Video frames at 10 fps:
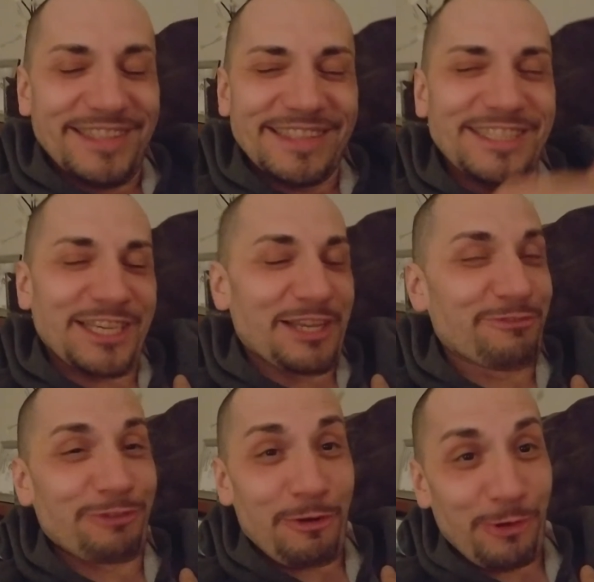To
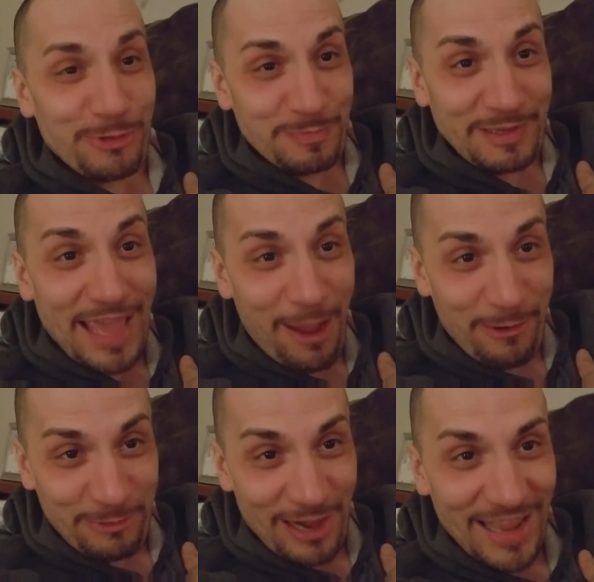confront Rose
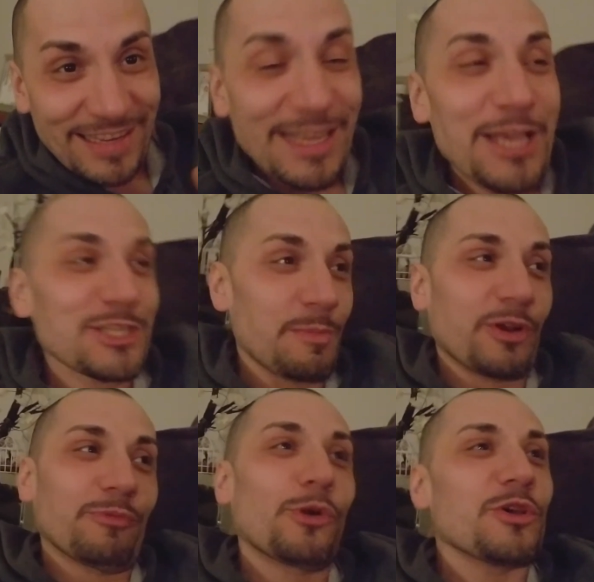McGowan, right? So
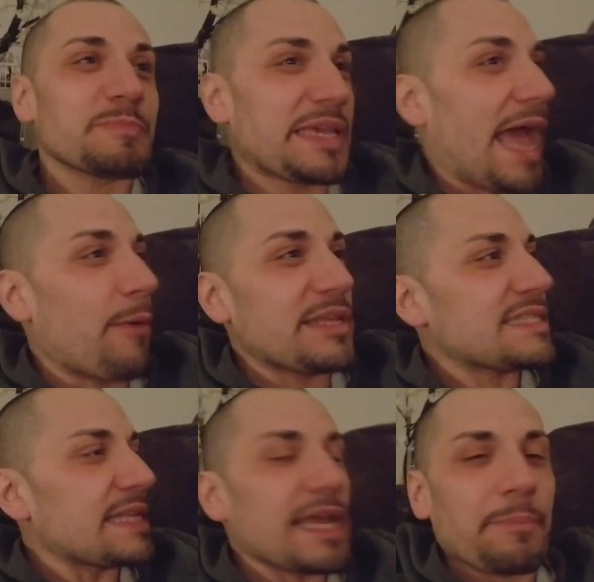Rose McGowan is
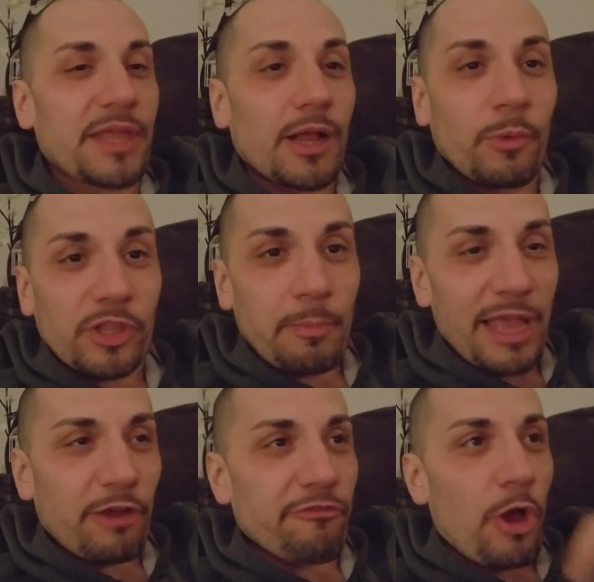sitting up there with her
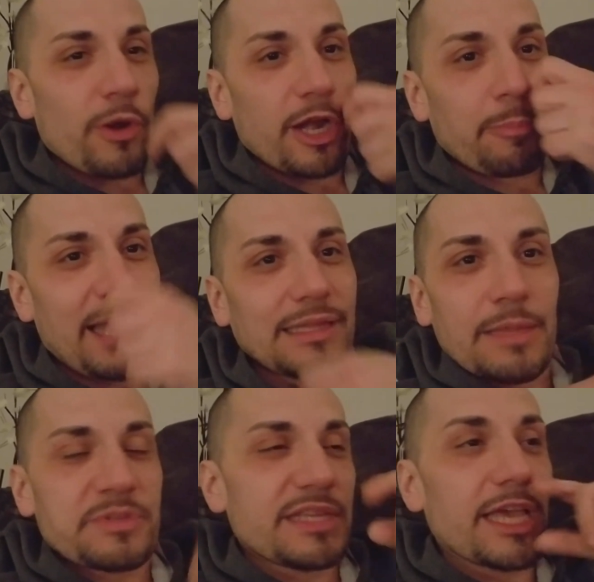microphone and her bad
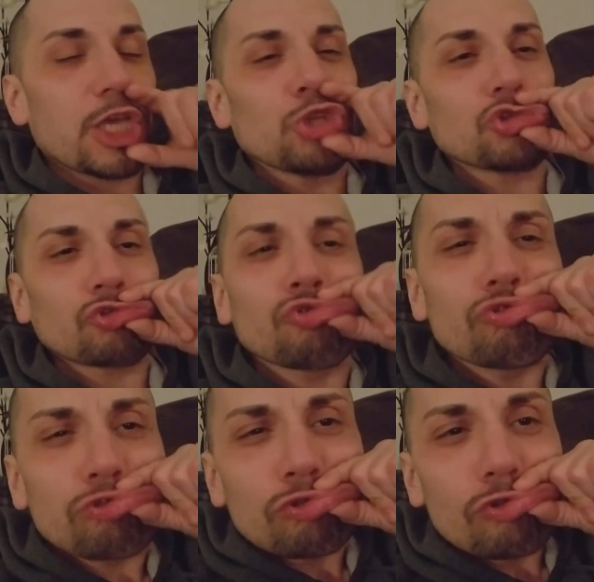lipstick and
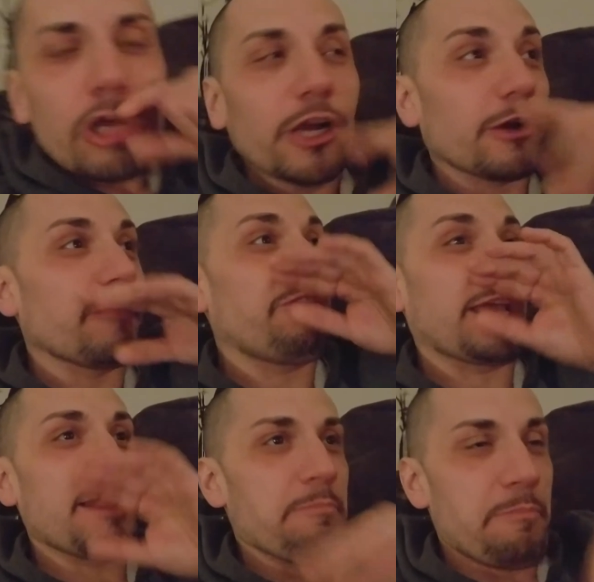her
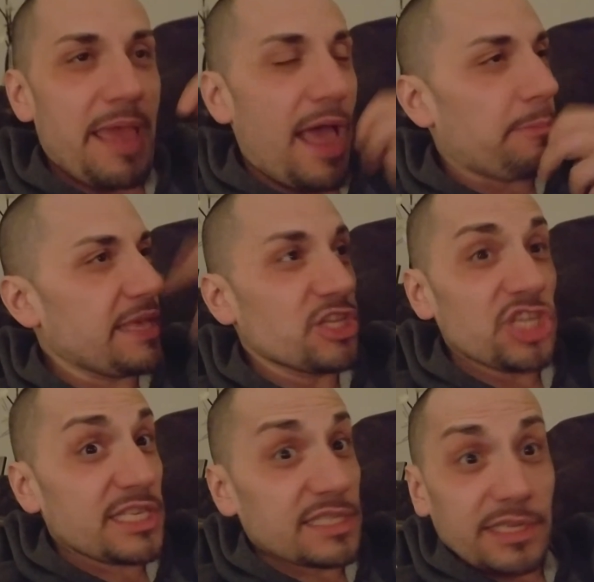fucking, I mean,
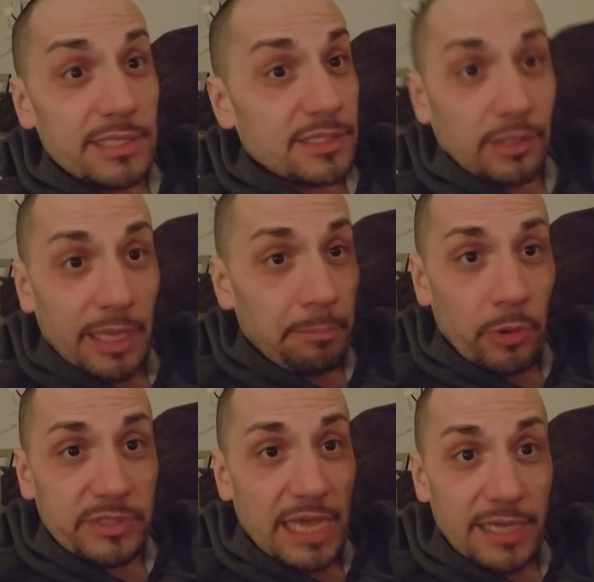she can still get
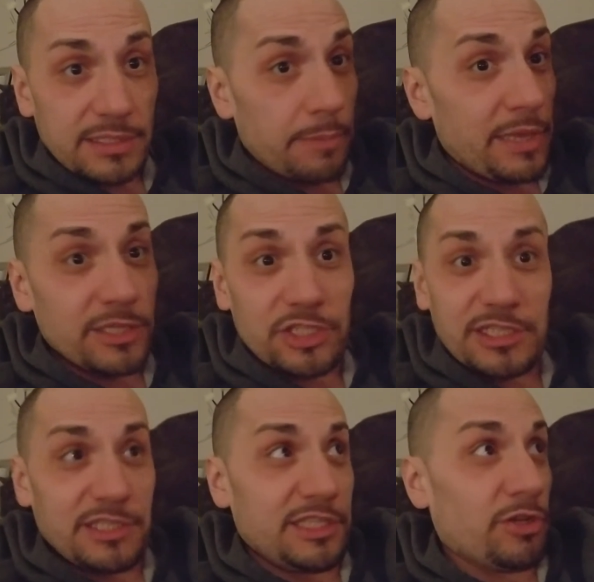Botox. I mean, she
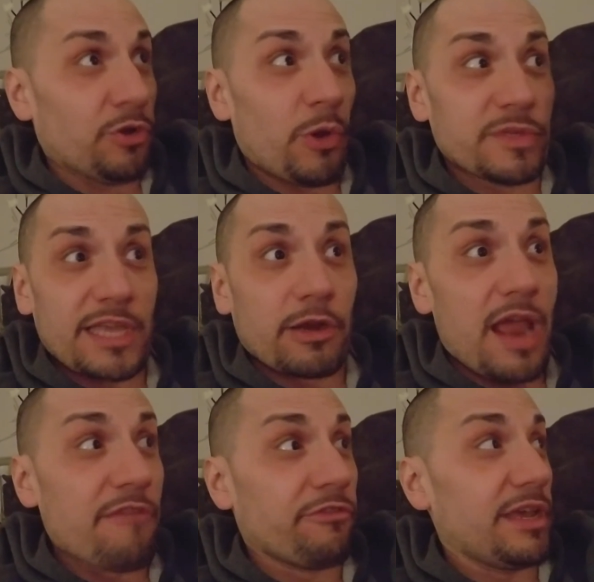still goes
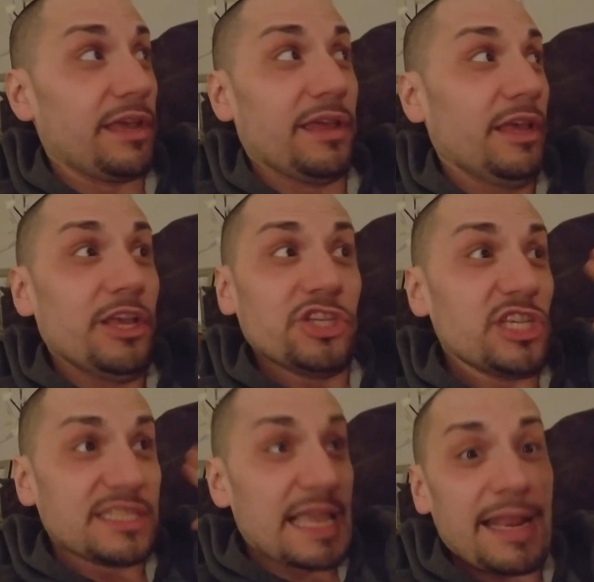there
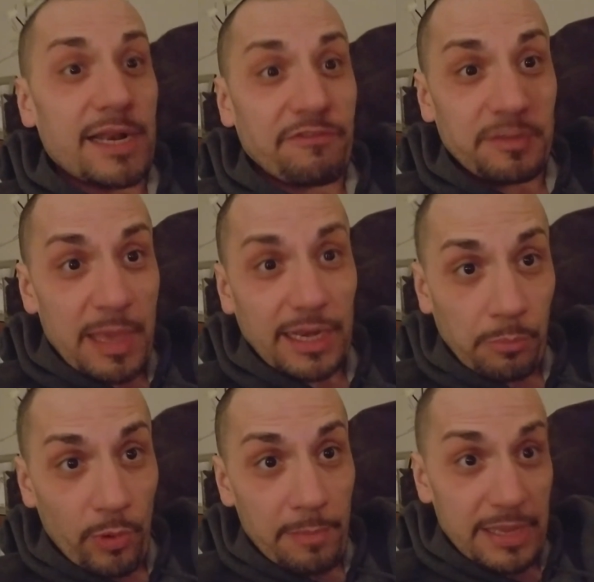she's sane enough to make an
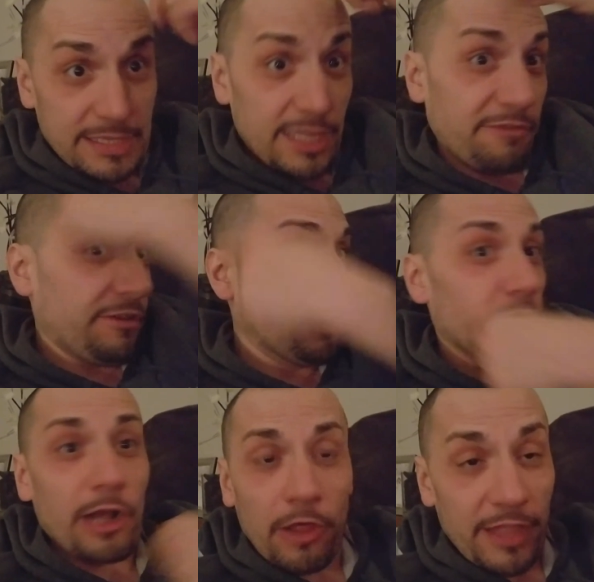appointment to get the filler
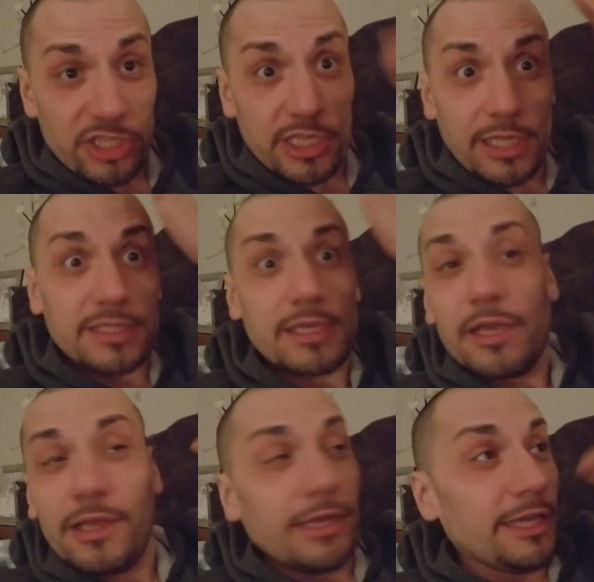and all that shit. That's,
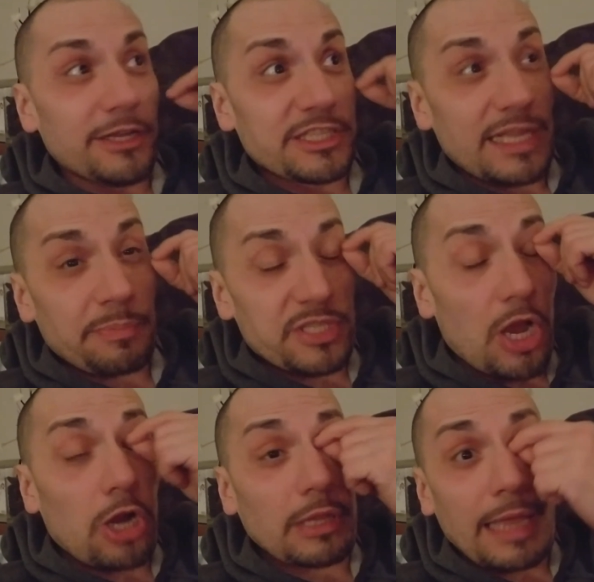you know, she got the
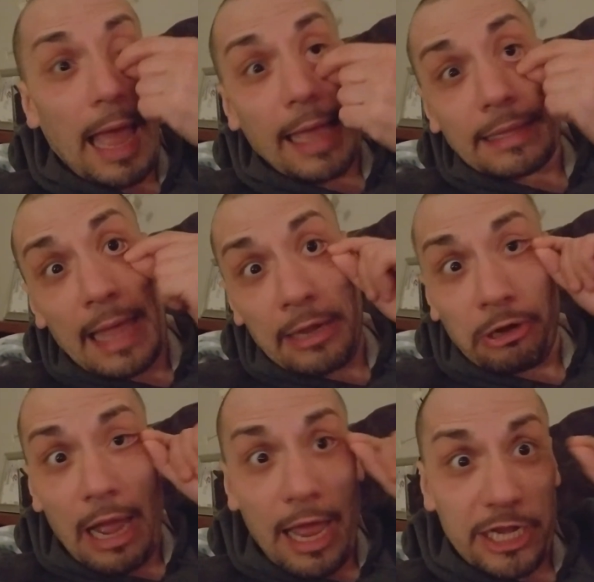bizarre like
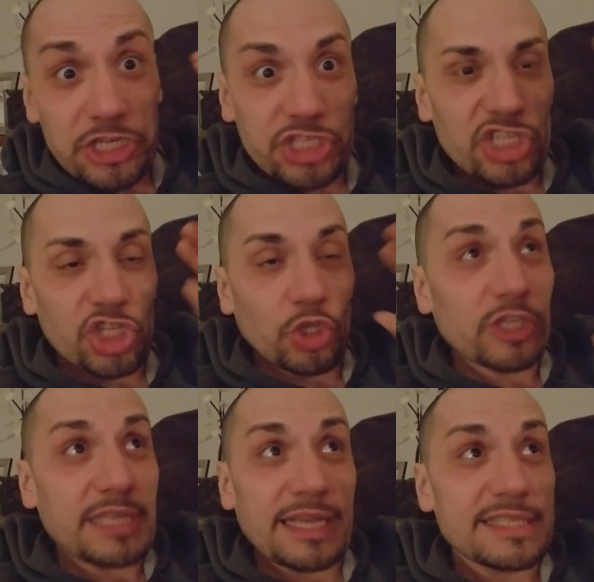eyeliner on and shit. She
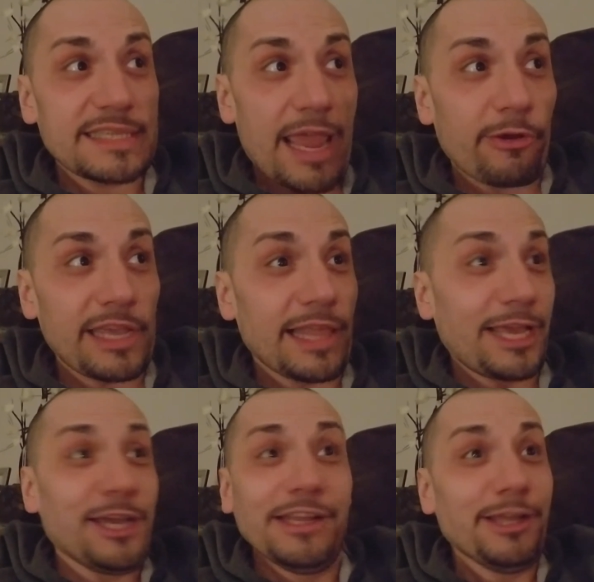looks like a scary,
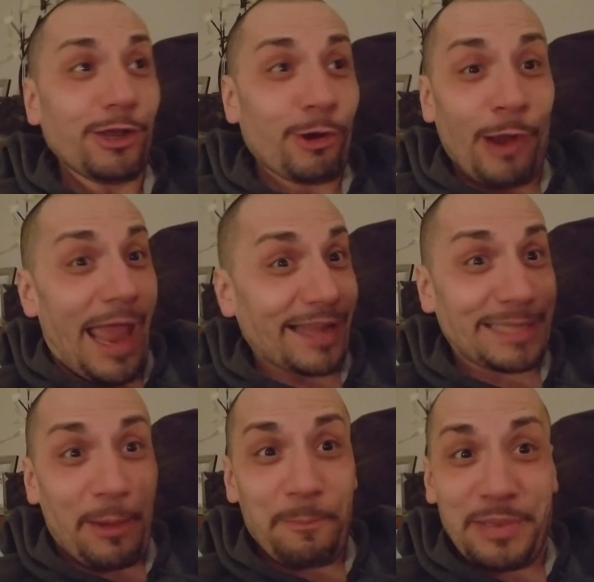like cracked
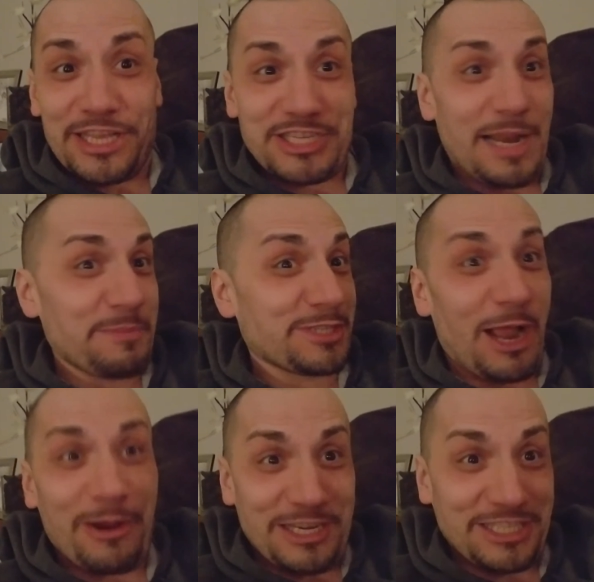out pigeon. I'm
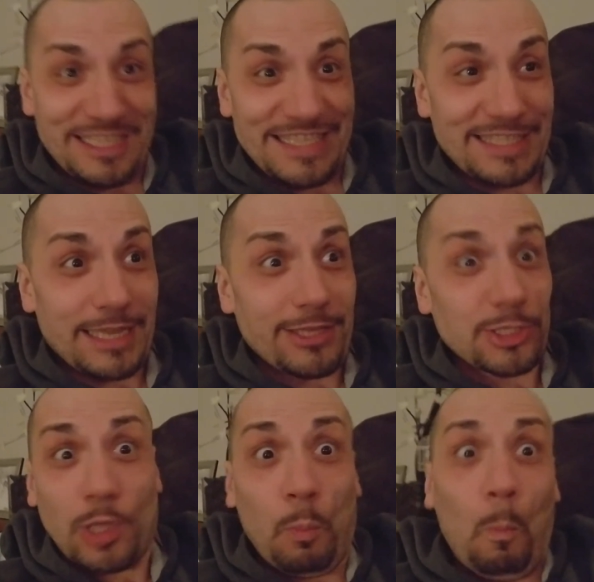sorry. She just does. She's
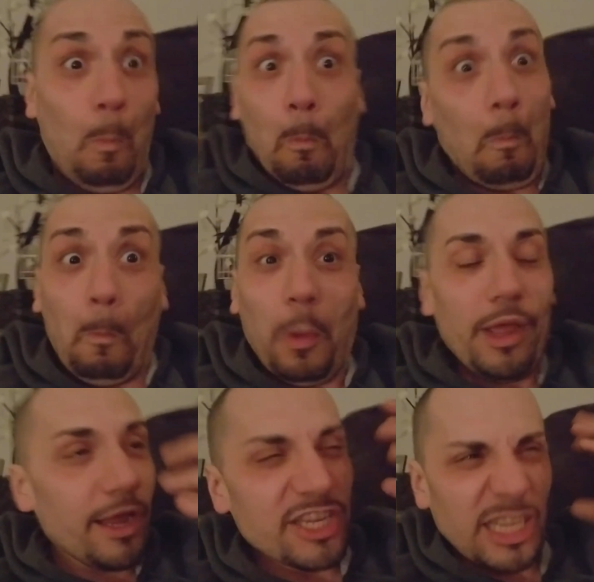got
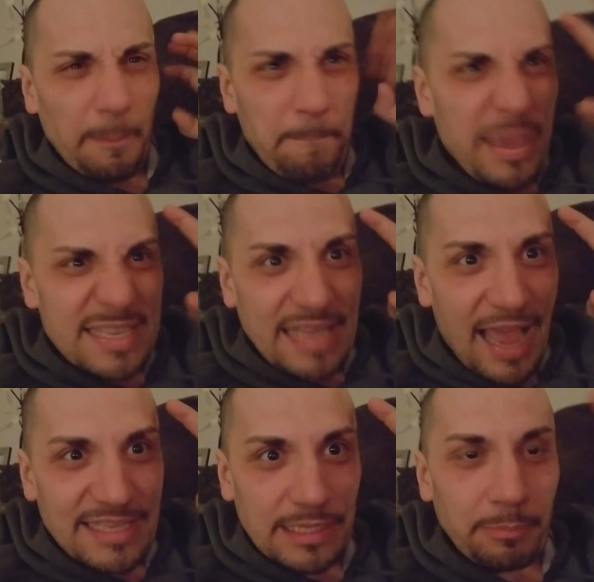the biggest
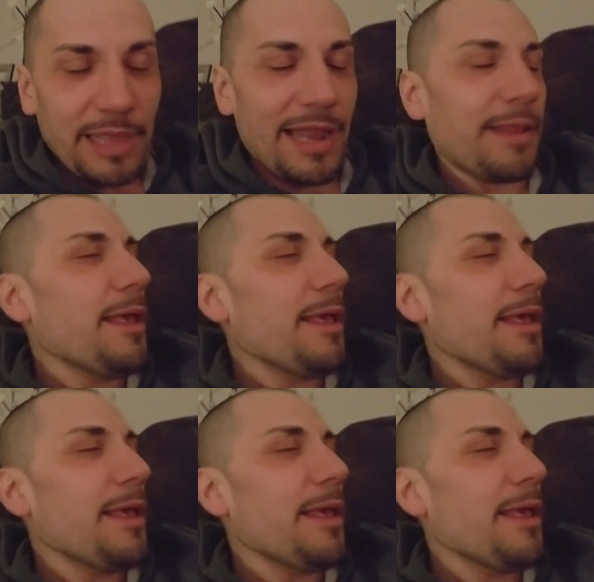eyes on the planet.